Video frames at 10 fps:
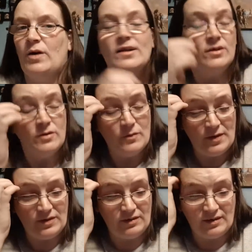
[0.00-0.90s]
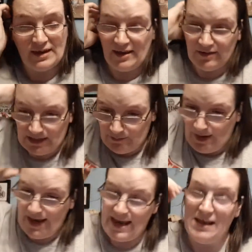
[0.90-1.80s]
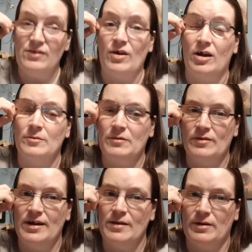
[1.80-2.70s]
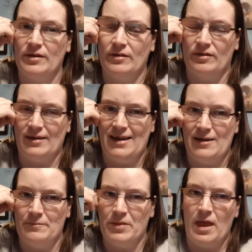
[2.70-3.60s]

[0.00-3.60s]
I don't know if this is the case, and if it is, I'd be really pleased to see it.